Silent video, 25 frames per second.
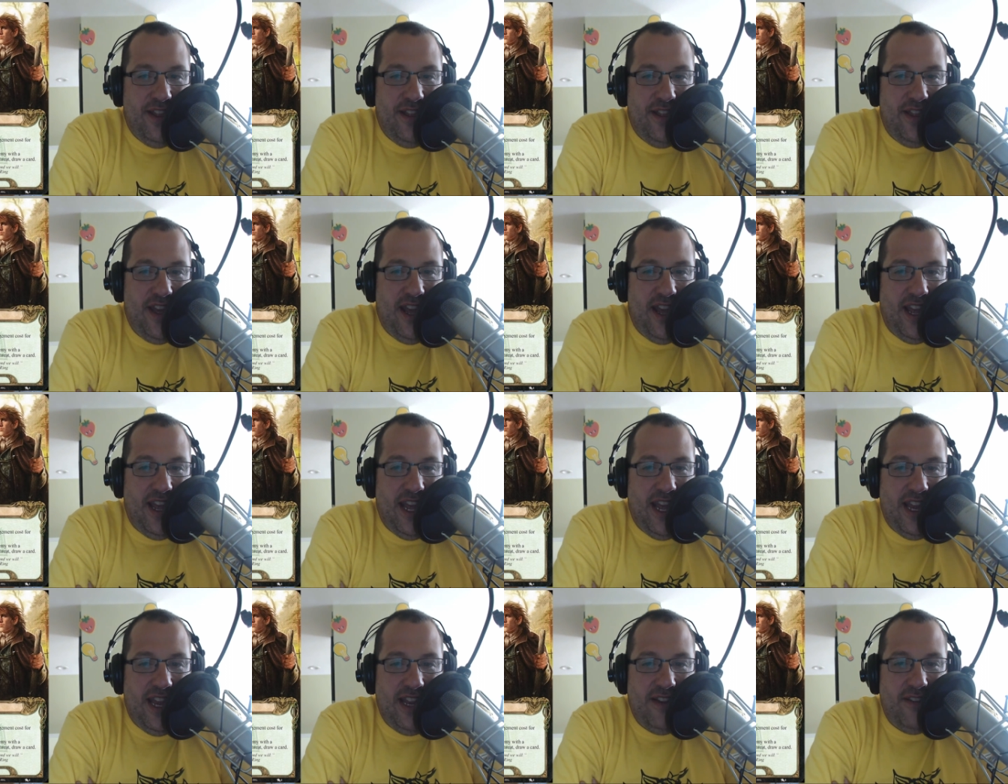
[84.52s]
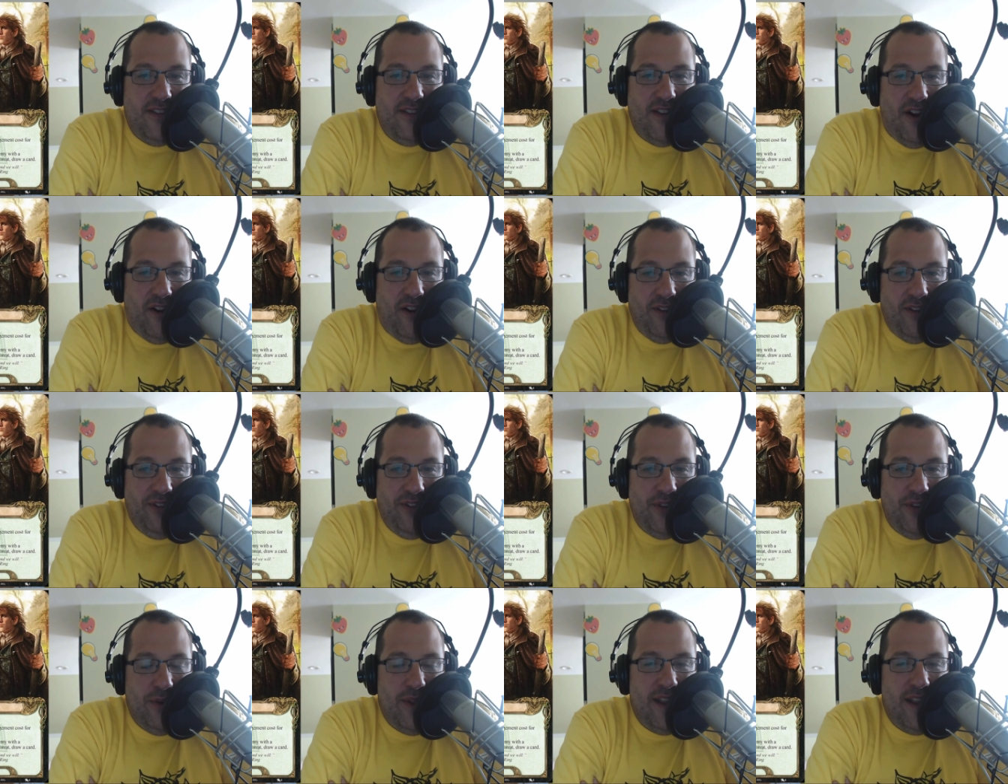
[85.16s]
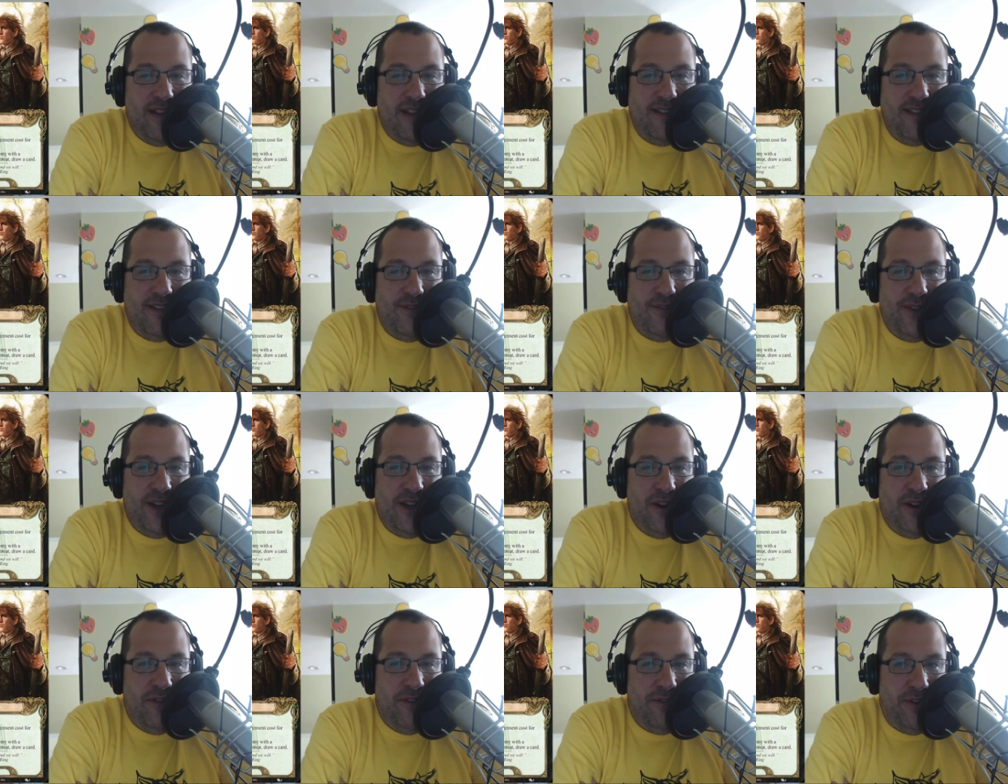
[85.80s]
thing. And he's also in
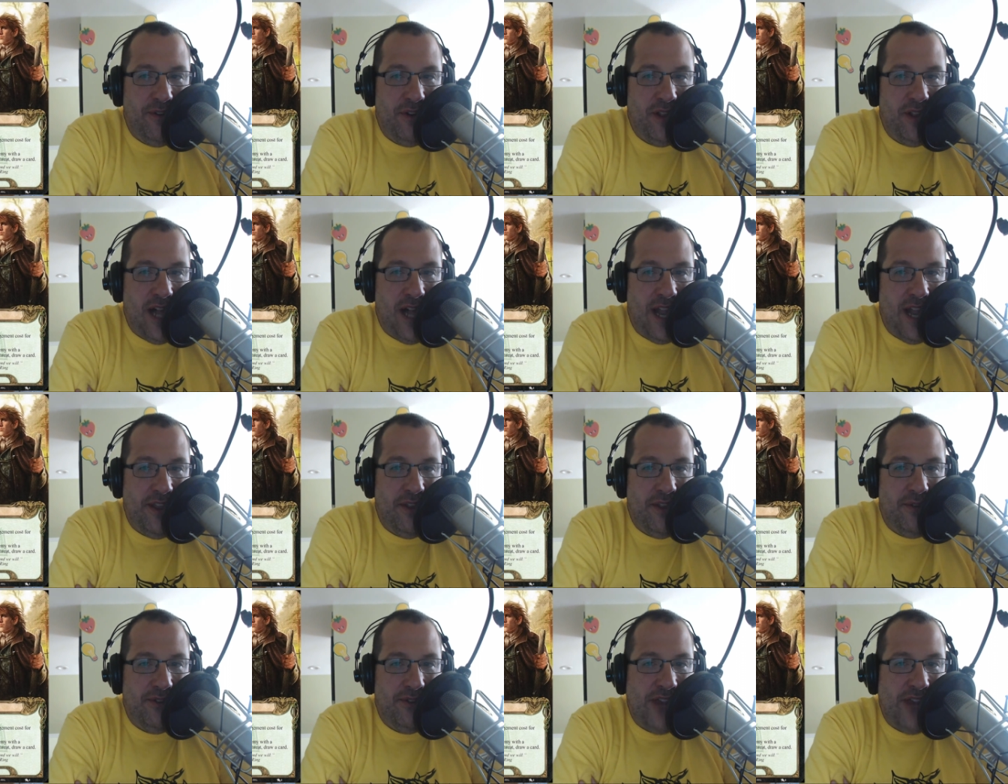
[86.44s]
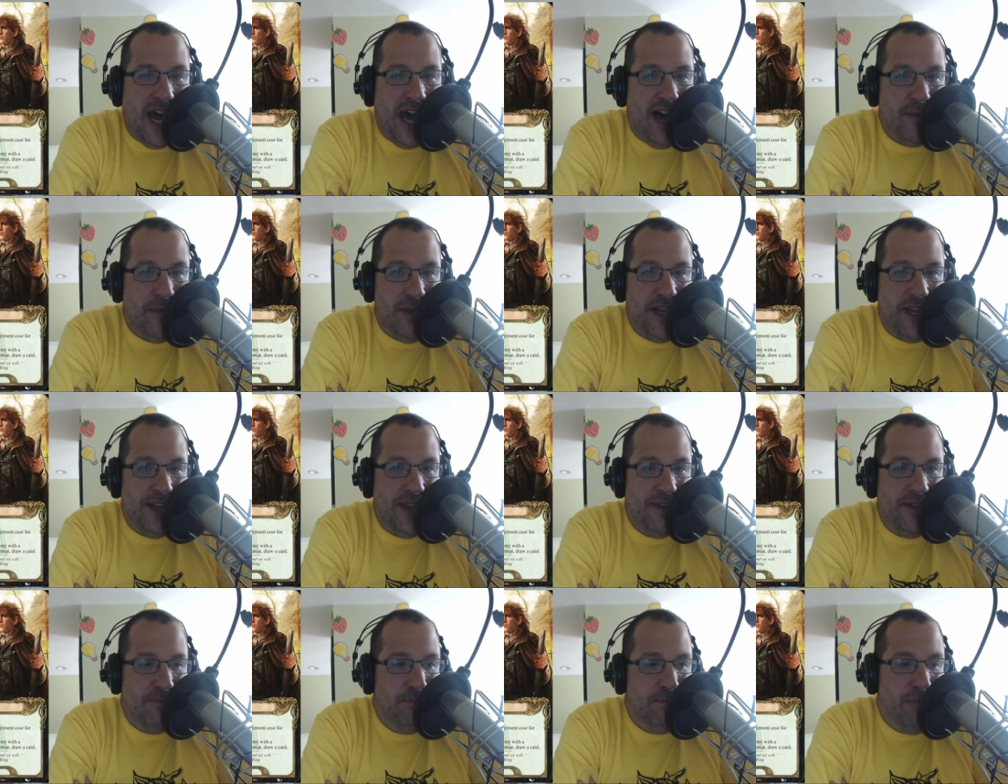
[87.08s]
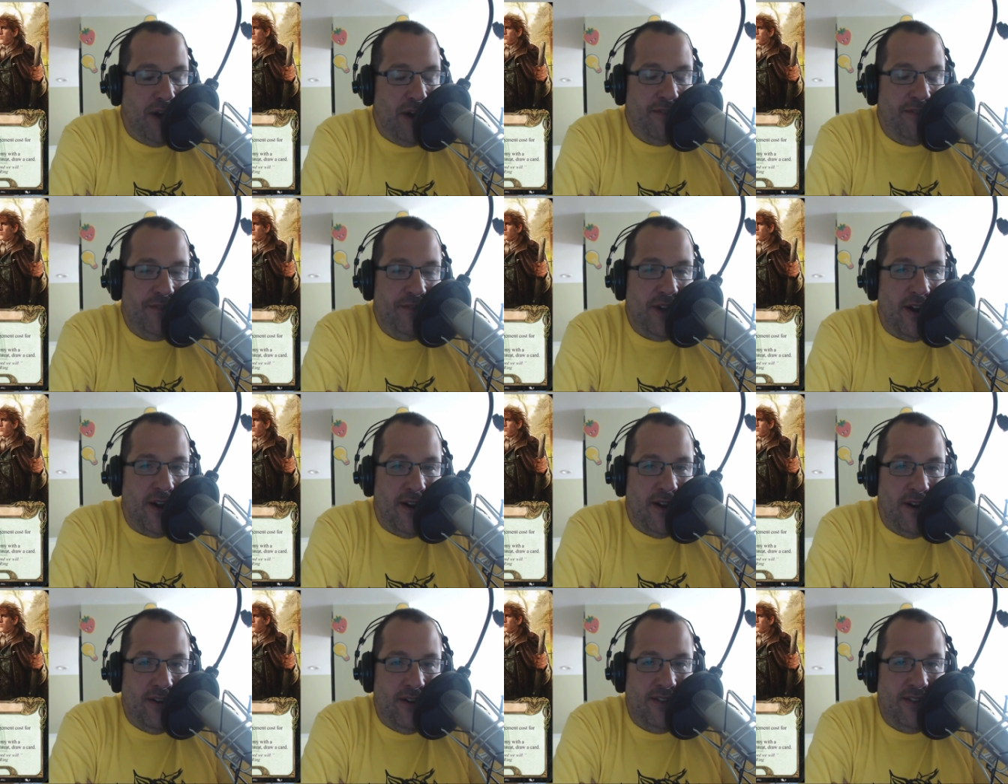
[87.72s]
sphere for a lot of those Hobbit buff
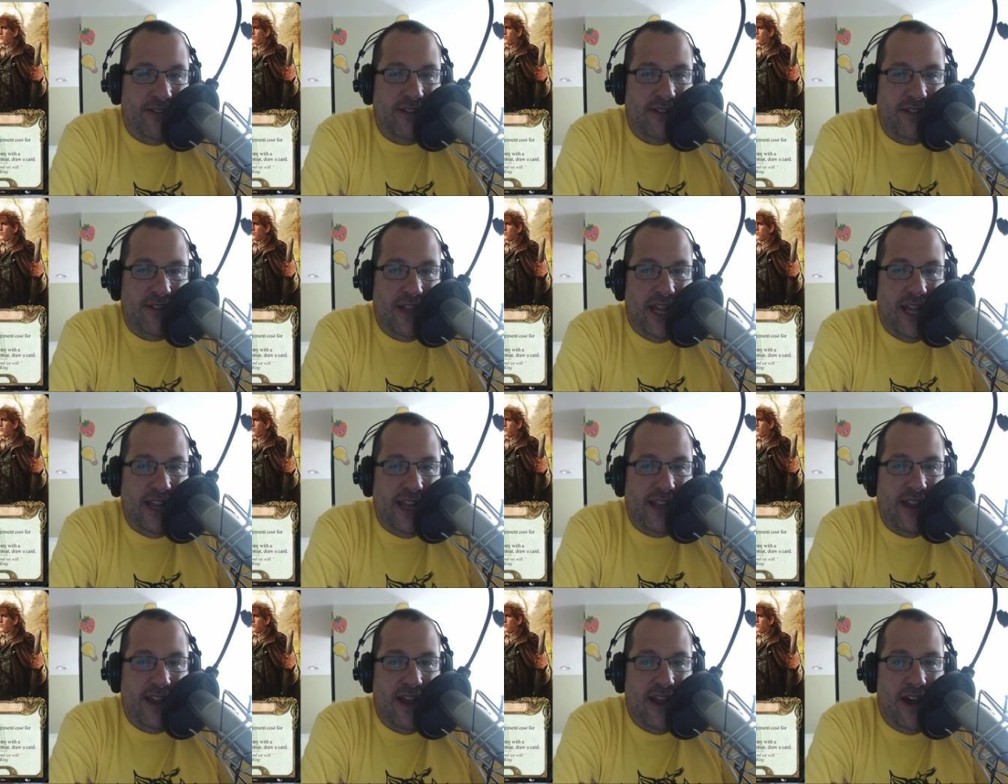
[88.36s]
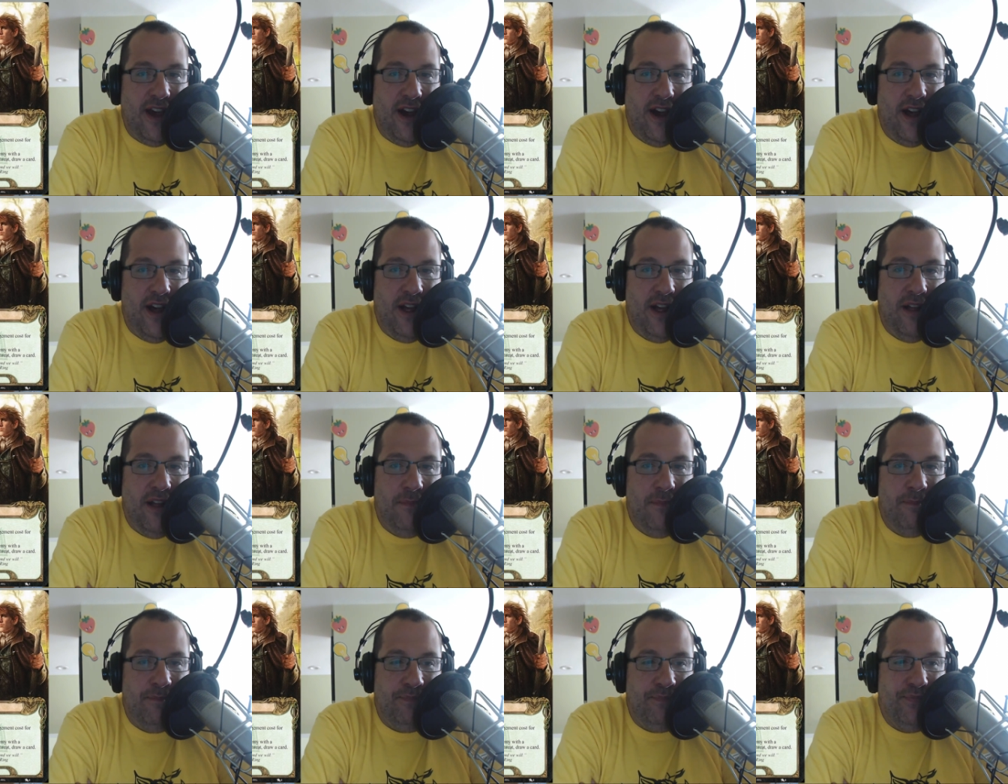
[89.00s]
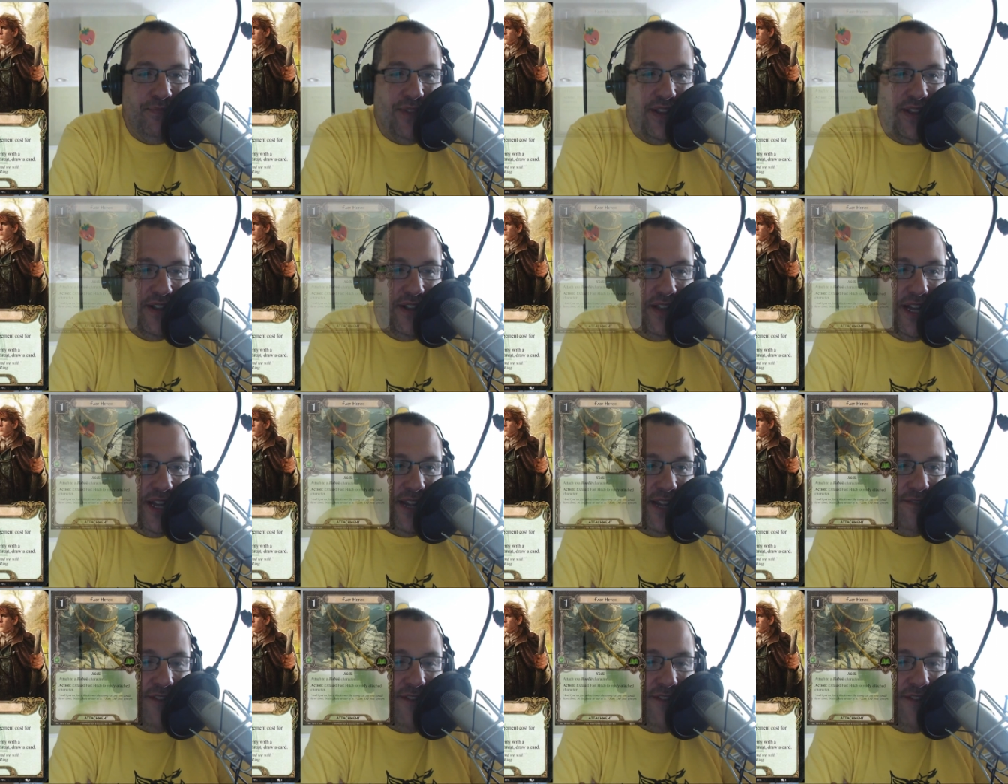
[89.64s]
cards, like um, like